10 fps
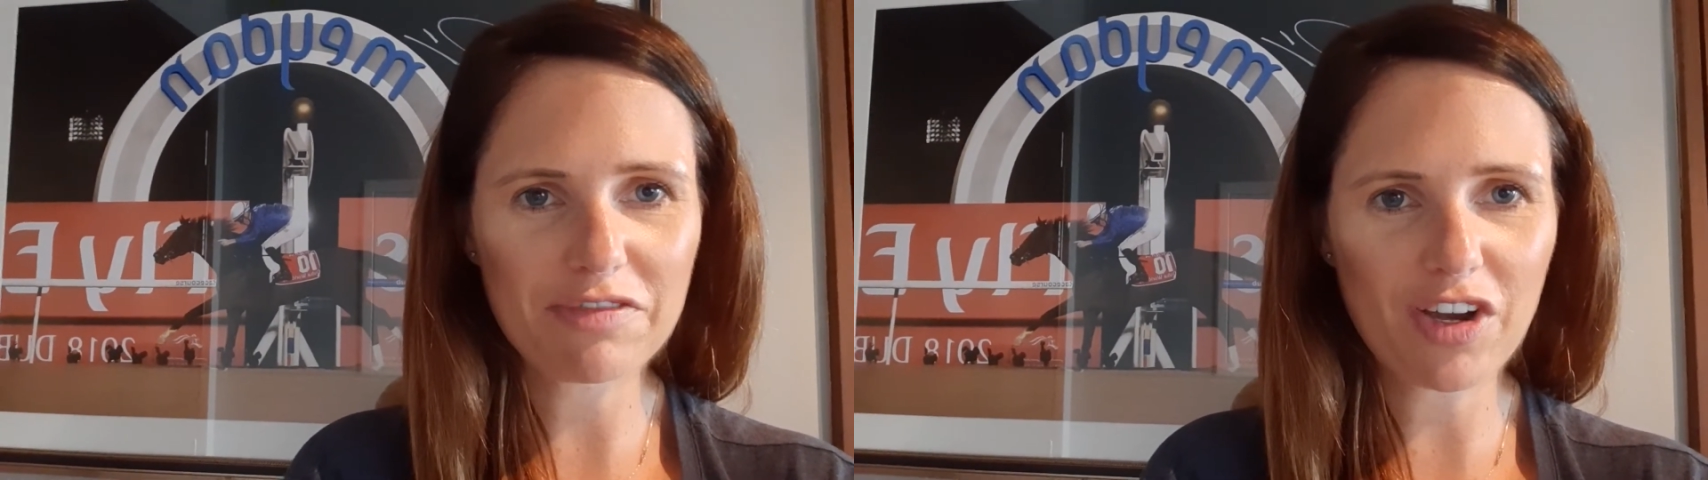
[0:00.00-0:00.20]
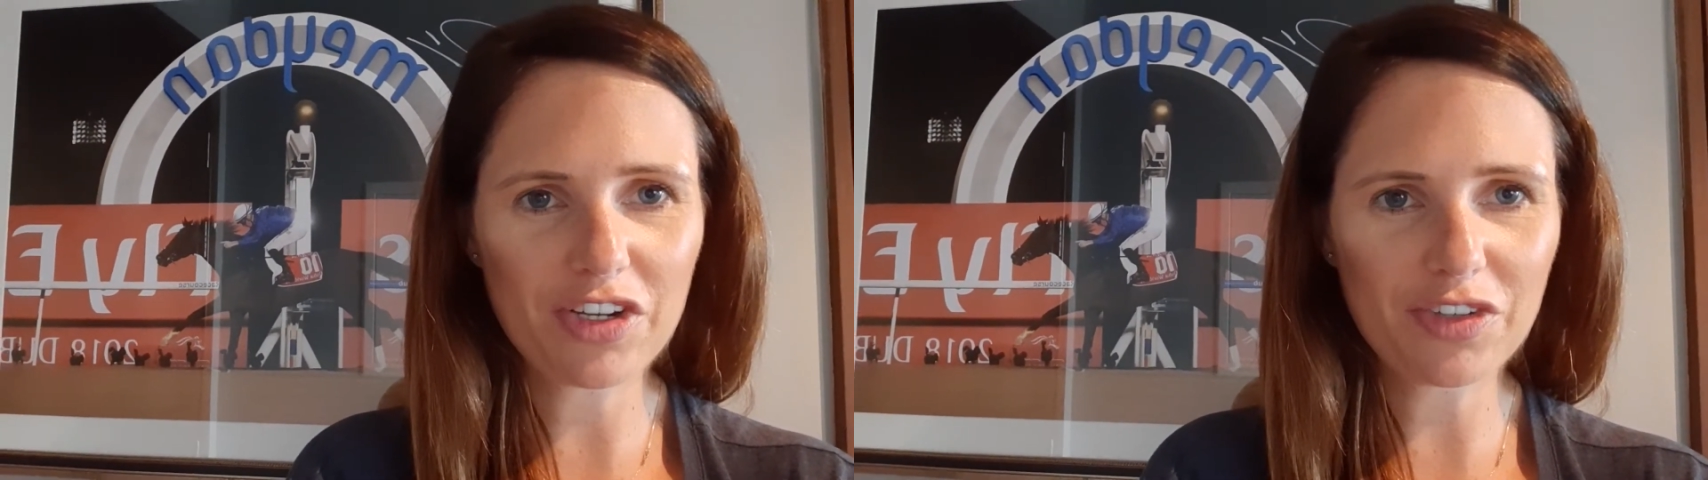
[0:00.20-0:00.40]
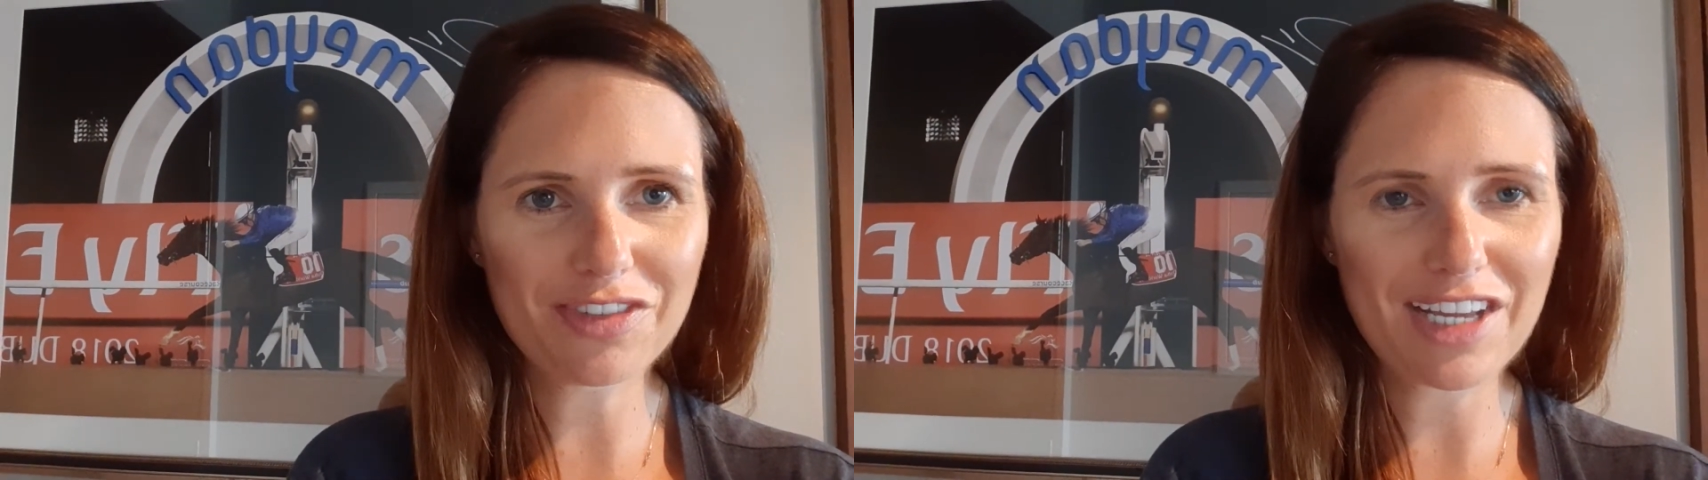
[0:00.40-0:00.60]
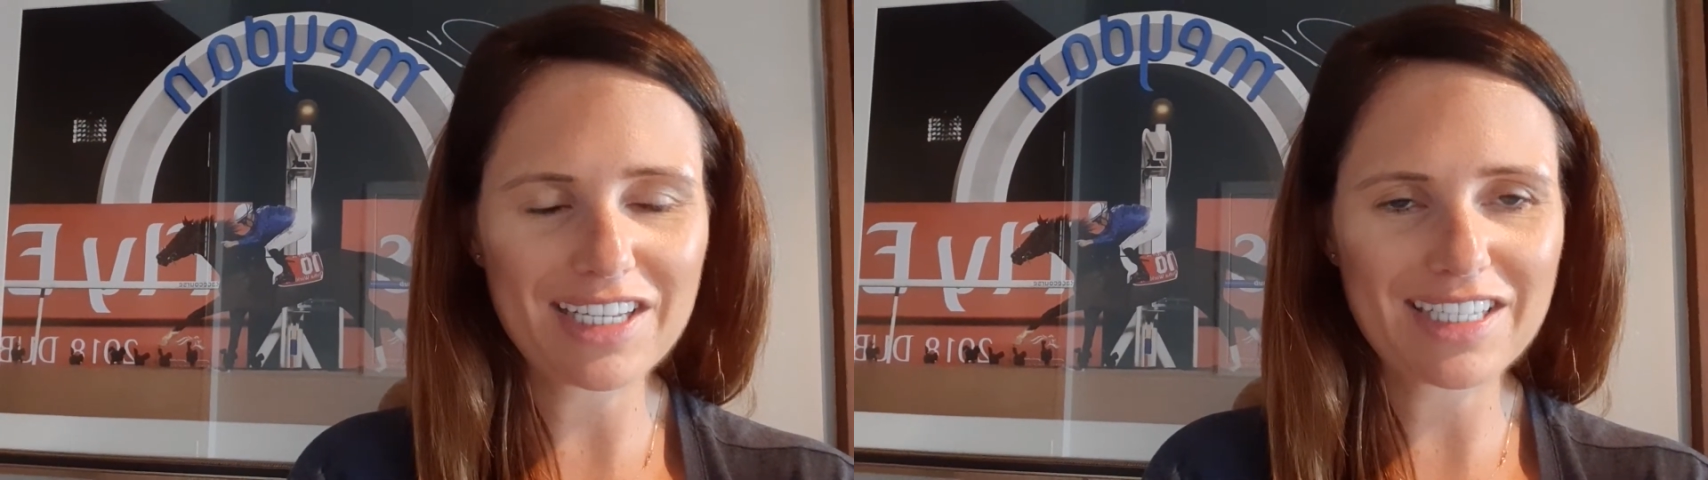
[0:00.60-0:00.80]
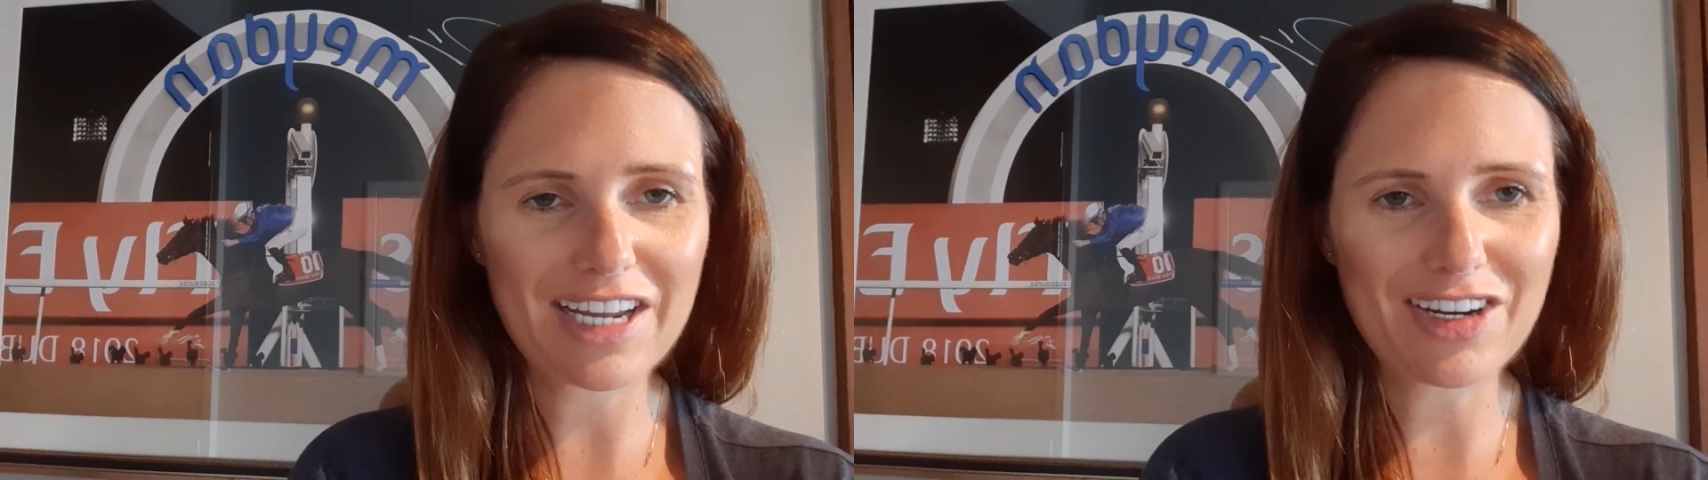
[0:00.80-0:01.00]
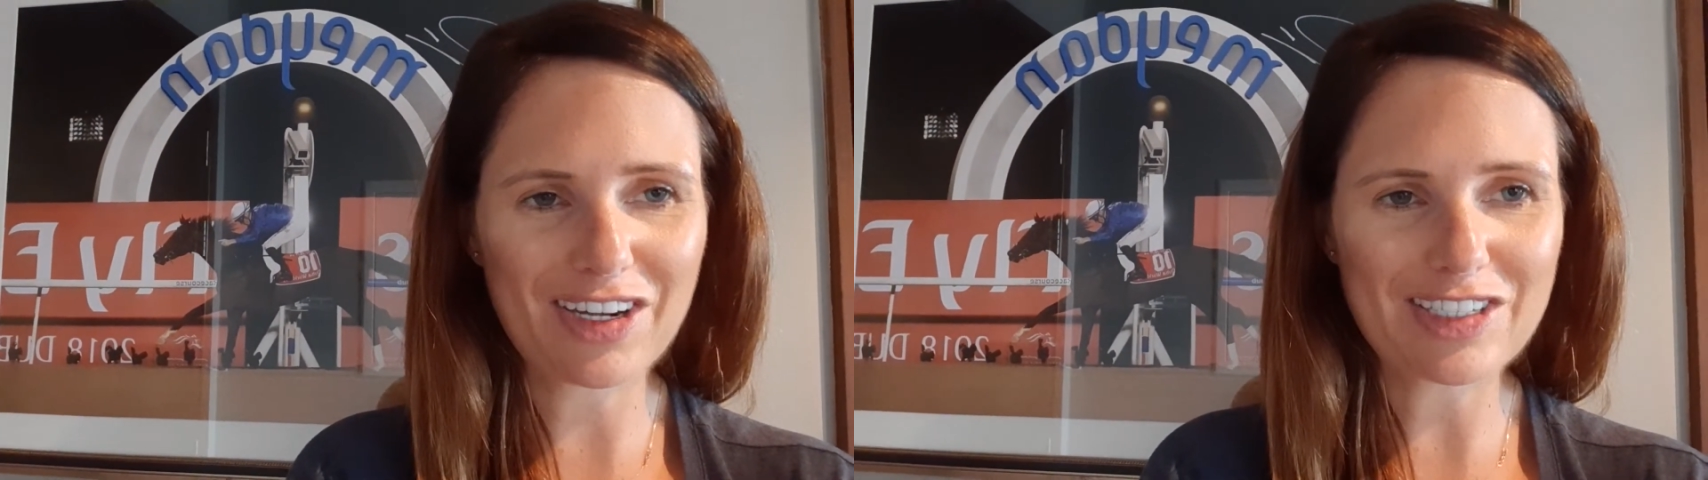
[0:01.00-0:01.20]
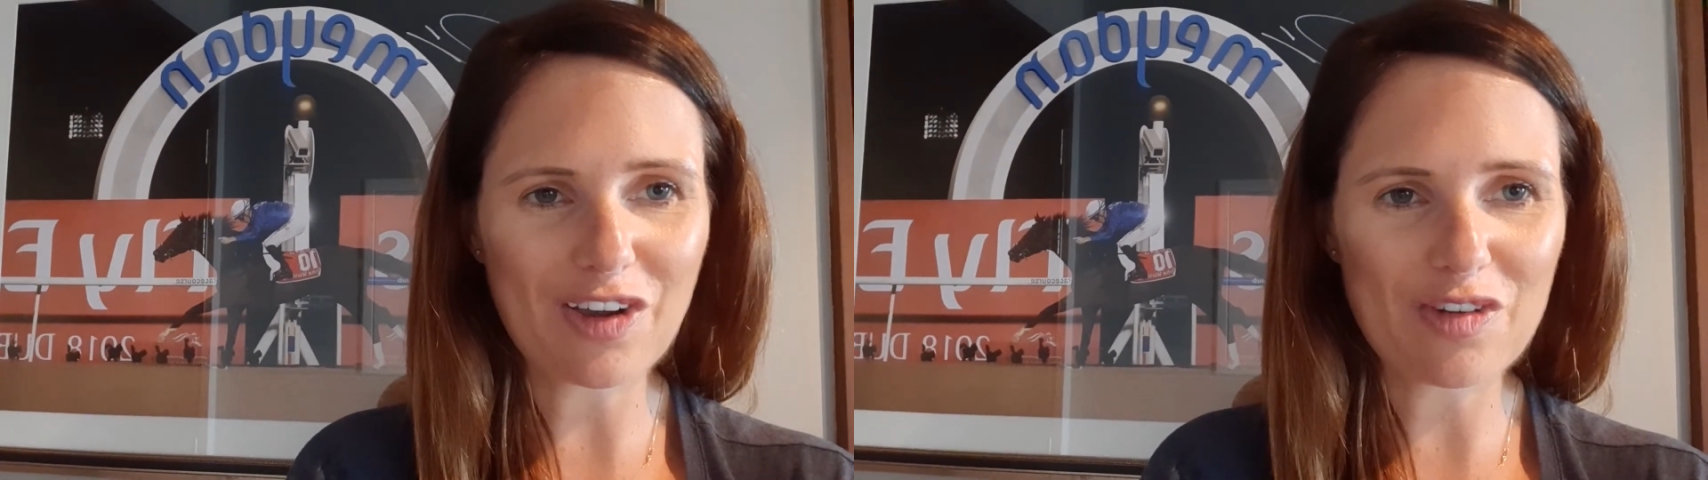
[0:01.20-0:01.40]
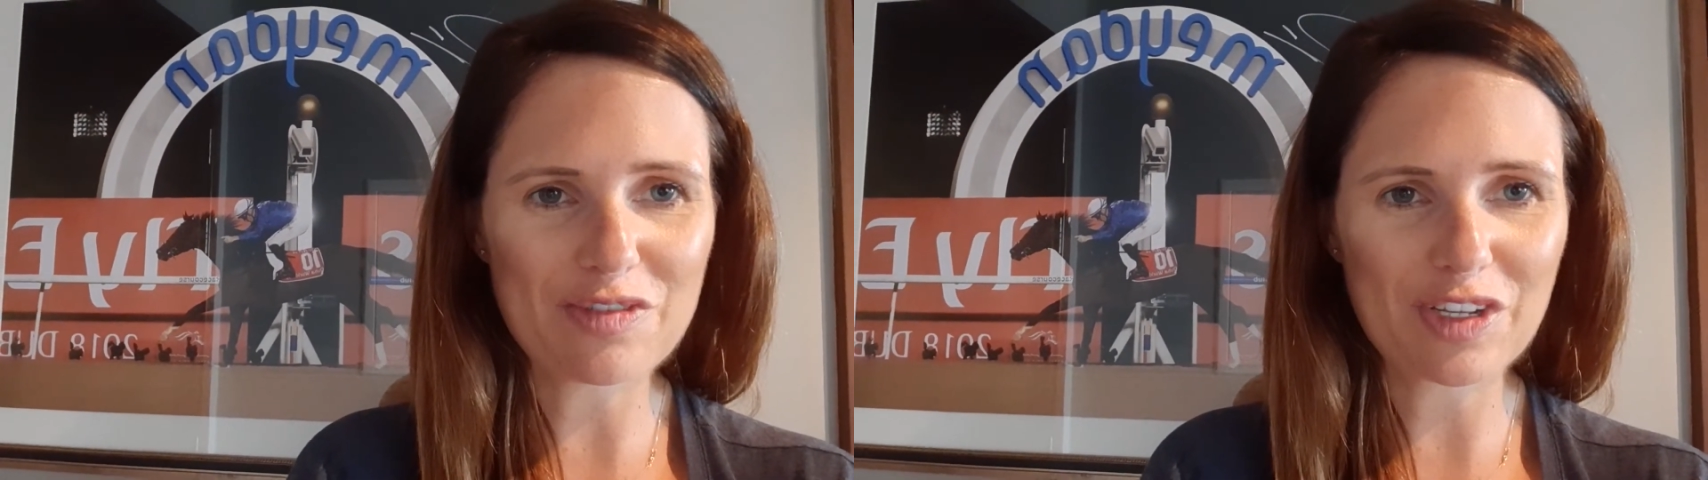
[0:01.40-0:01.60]
final Thursday night
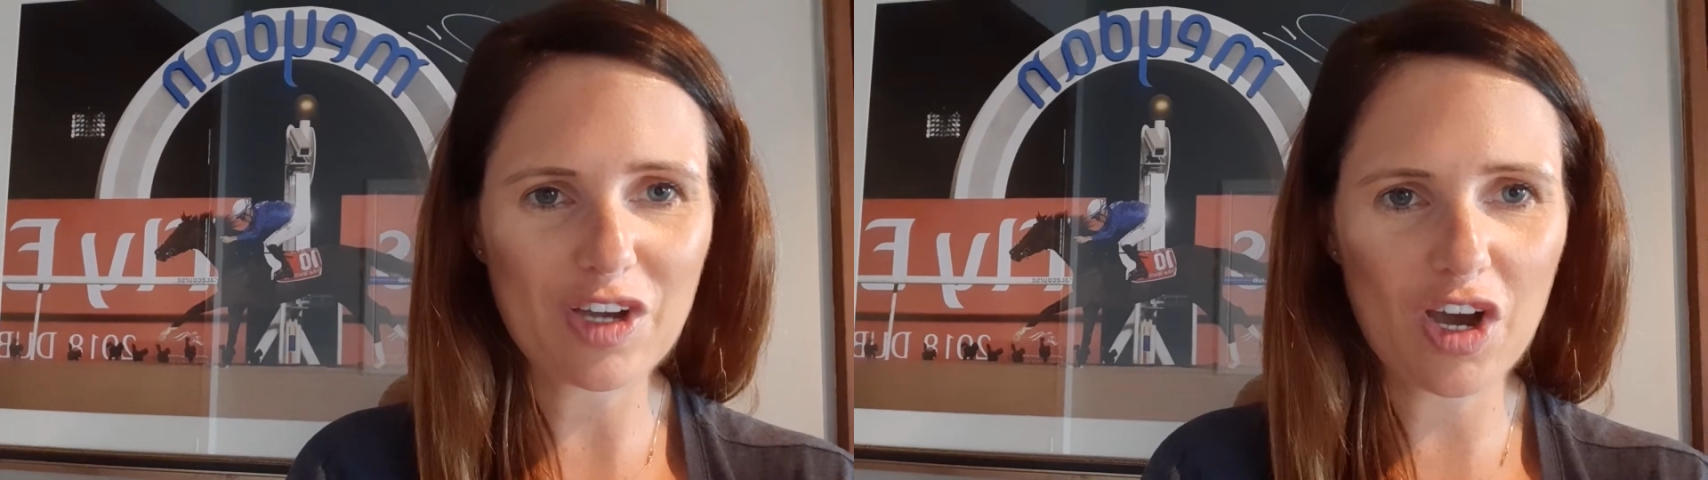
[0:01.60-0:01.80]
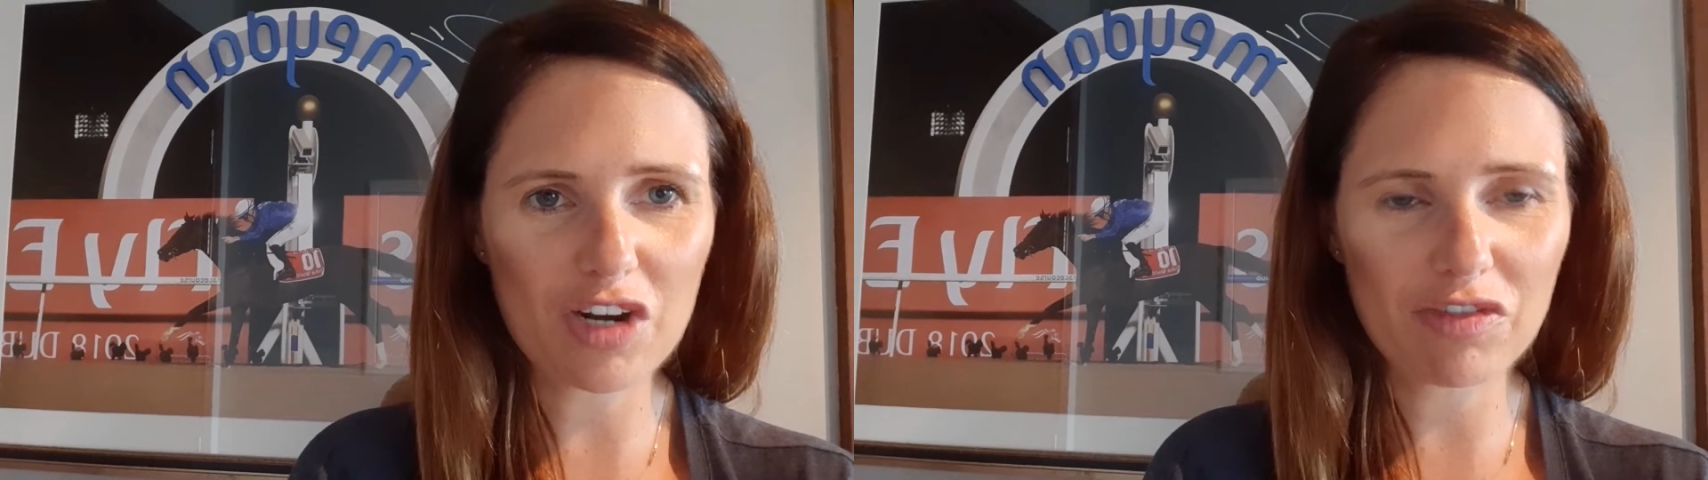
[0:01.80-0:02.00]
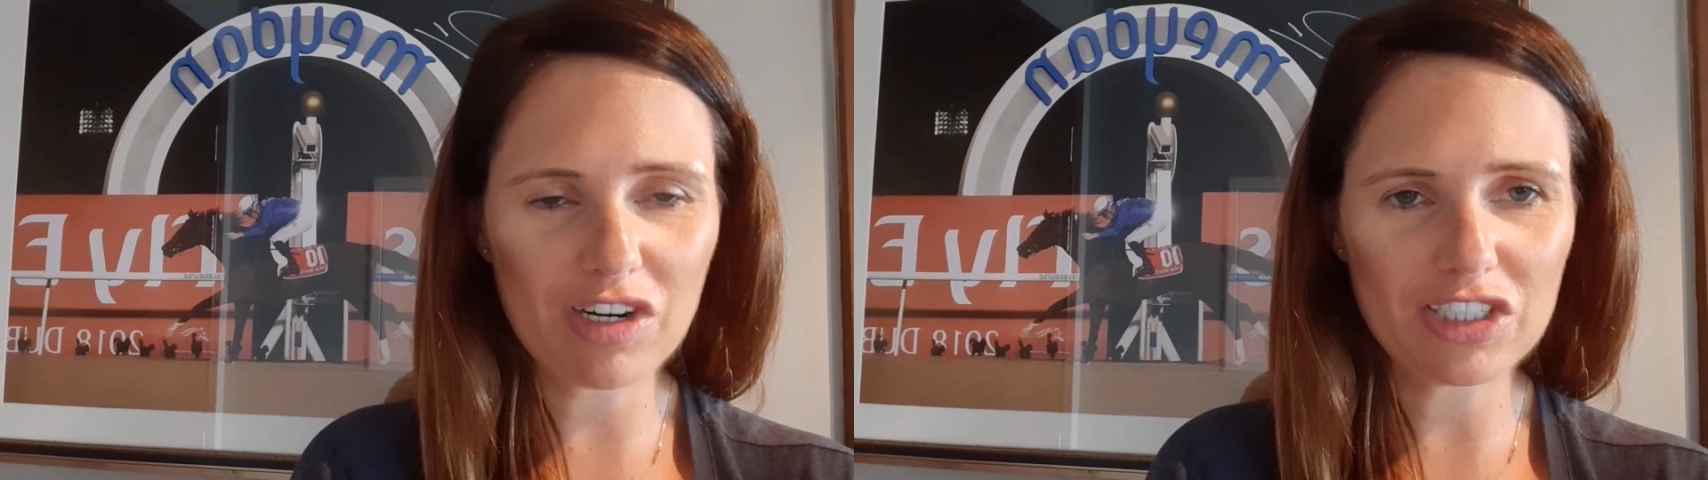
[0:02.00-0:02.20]
of the carnival.